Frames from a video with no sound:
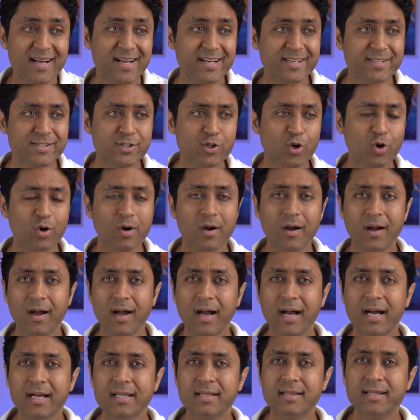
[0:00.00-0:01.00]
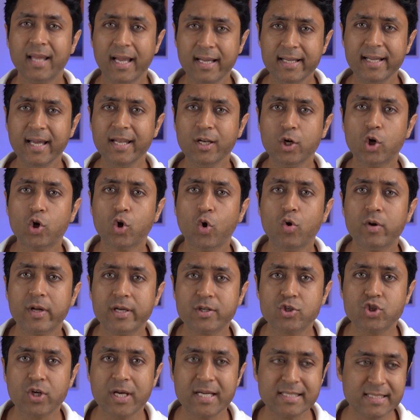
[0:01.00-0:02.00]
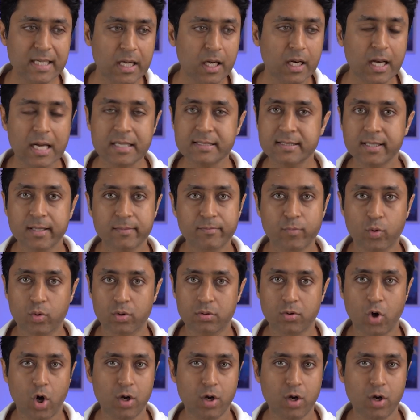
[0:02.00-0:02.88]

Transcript: So Think and Grow Rich is a classic book